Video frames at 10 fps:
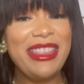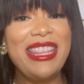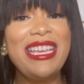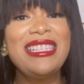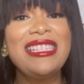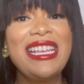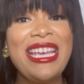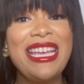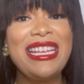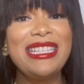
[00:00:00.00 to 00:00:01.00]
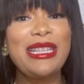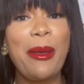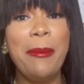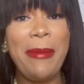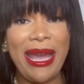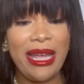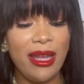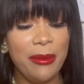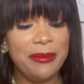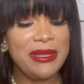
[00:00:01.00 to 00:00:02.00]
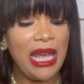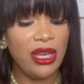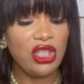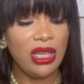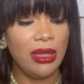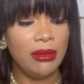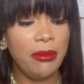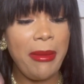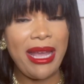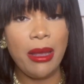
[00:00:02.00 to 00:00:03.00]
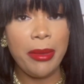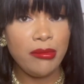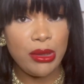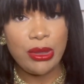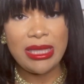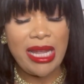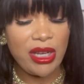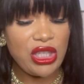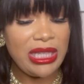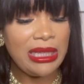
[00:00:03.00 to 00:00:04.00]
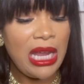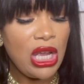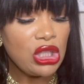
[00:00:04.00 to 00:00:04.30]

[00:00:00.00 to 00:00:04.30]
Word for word: This is makeup section, makeup and beauty section.